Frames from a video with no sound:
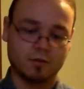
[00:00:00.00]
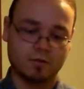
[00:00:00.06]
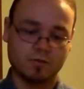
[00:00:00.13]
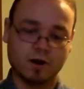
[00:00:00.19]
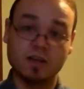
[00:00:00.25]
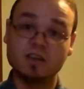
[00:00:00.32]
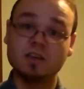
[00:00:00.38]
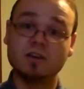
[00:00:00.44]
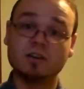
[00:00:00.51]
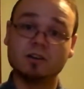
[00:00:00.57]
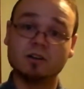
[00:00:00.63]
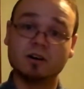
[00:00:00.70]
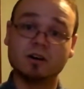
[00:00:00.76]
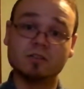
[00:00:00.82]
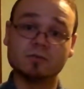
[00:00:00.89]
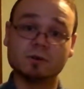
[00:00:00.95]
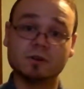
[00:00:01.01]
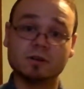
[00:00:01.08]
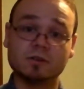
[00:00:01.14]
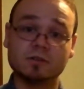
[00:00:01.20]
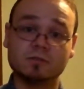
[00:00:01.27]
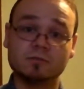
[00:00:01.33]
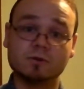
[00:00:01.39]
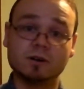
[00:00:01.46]
right here as
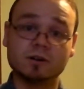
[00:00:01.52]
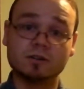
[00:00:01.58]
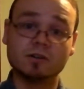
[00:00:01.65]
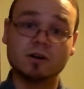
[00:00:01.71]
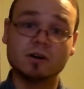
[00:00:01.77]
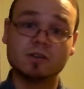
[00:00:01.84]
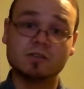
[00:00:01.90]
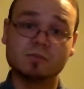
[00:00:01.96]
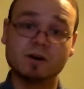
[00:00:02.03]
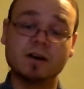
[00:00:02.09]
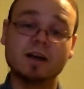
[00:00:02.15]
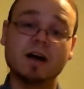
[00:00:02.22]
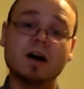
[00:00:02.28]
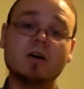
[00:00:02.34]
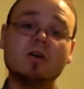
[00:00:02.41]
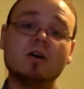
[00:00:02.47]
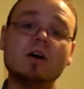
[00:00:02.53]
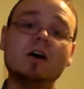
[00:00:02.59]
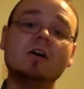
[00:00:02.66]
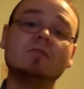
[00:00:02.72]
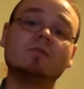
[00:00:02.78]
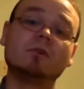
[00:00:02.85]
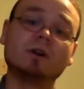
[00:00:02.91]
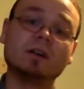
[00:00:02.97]
well, where it talks about how
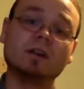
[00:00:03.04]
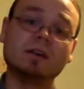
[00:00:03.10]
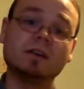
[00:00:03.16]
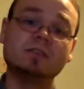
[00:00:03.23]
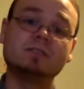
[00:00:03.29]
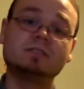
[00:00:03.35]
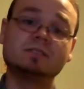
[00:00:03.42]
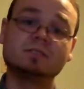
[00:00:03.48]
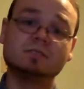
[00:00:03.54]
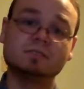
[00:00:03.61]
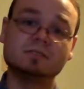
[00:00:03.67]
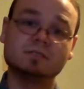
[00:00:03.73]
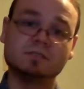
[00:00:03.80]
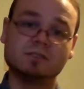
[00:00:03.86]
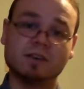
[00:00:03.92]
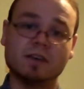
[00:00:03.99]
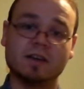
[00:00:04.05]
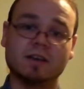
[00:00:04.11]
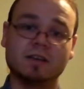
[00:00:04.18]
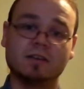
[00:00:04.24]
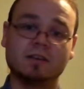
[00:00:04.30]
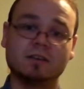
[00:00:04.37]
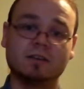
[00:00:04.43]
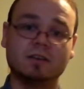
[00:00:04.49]
for His sake
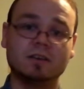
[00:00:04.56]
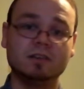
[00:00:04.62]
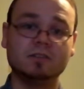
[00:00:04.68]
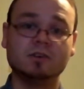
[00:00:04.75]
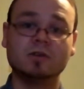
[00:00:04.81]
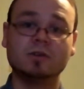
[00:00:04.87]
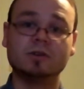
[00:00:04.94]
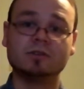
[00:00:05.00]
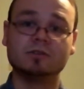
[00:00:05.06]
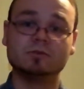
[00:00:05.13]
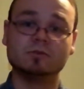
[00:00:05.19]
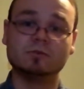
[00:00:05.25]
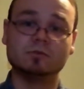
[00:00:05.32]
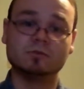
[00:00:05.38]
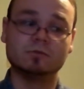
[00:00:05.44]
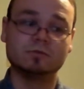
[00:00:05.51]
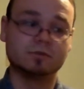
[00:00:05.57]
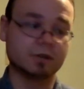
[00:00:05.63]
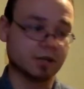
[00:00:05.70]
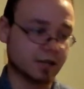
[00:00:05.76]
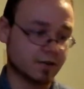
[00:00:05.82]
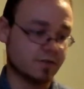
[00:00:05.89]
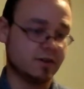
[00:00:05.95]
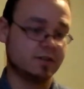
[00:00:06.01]
He's going to
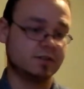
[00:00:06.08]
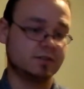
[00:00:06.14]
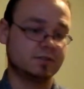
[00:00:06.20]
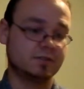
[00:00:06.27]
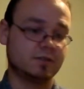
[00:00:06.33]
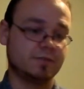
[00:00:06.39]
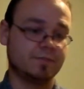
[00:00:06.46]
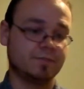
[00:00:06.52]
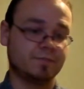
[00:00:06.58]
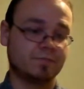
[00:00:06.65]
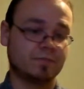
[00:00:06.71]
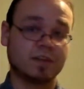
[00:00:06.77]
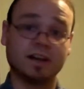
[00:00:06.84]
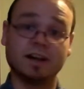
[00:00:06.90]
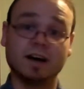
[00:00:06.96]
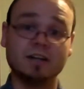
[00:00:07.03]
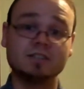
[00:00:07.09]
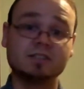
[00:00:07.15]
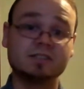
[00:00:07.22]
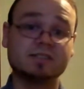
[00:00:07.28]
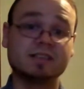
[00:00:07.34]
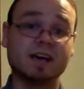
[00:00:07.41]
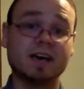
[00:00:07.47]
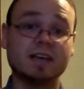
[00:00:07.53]
forgive us, and not
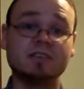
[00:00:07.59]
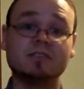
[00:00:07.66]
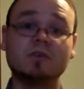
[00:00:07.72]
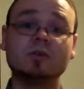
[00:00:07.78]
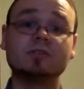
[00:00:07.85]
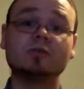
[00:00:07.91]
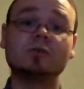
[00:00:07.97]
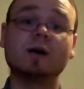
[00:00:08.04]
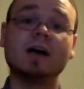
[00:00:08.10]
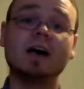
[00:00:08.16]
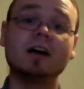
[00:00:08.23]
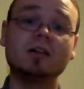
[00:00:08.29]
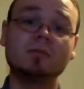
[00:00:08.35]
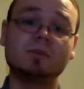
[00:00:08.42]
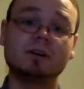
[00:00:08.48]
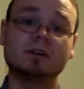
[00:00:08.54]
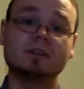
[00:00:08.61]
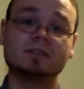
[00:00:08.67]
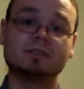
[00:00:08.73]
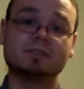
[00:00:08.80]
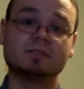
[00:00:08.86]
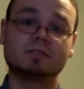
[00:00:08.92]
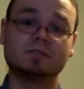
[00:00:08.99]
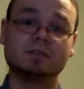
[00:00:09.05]
just that, He's going to help
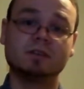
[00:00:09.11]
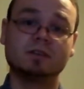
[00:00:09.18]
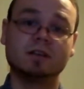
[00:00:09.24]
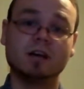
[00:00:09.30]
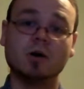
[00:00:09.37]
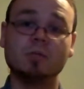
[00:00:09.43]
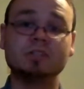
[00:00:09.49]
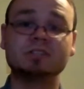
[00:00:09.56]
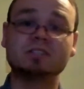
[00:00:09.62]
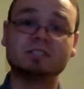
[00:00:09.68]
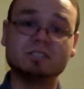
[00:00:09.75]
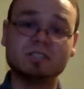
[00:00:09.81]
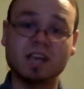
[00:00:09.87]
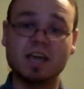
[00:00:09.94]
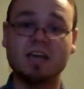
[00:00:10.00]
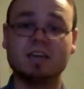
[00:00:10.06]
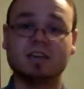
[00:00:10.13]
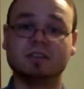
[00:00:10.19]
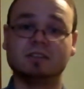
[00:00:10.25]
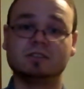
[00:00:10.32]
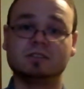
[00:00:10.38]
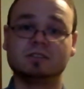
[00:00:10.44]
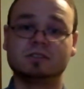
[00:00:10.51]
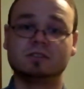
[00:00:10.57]
us to
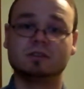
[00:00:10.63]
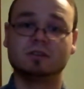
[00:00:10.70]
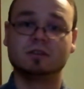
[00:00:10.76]
change.